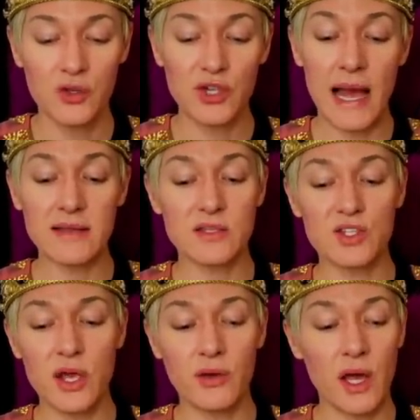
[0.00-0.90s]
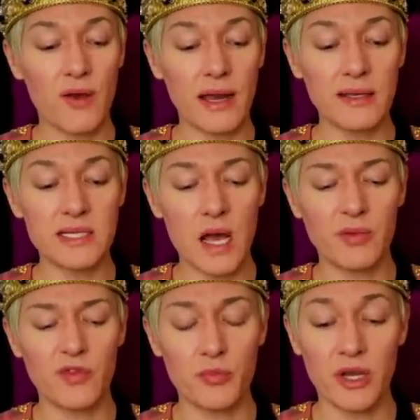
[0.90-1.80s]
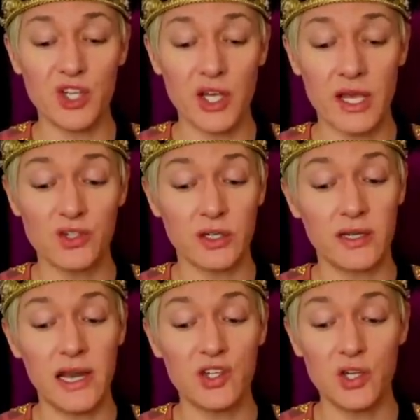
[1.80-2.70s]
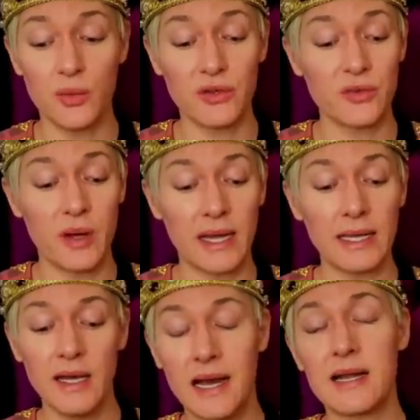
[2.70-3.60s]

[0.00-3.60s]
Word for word: She hasn't shown her any type of appreciation unless she wants money.